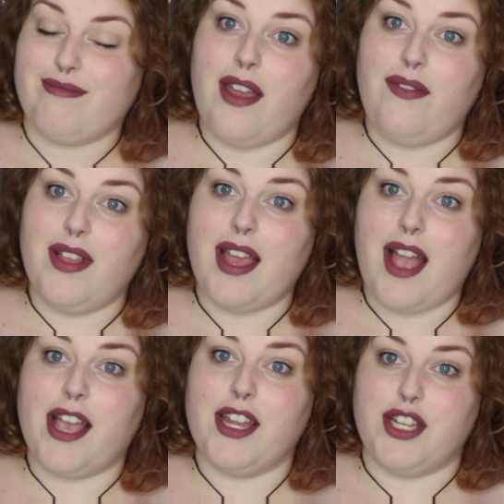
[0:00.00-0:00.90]
I feel
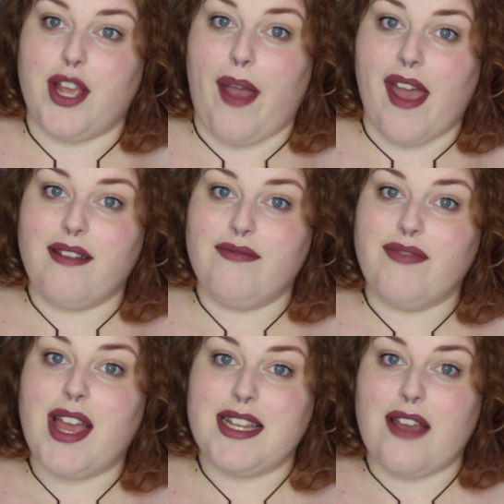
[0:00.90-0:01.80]
like I could do it.
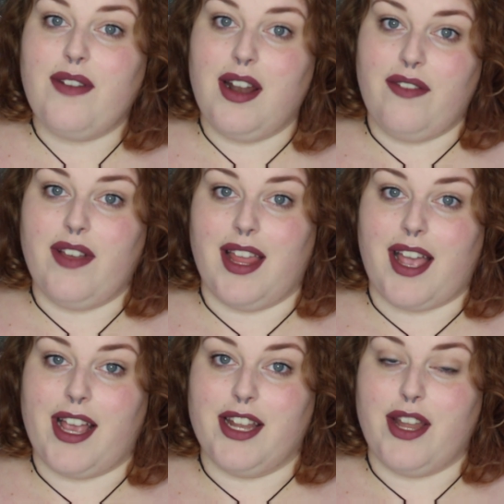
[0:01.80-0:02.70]
I definitely feel
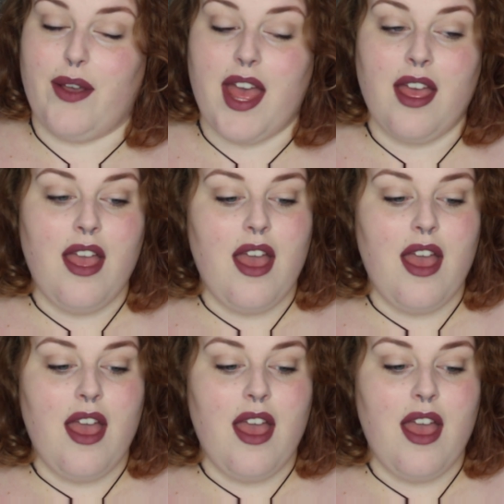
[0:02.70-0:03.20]
like I could do it.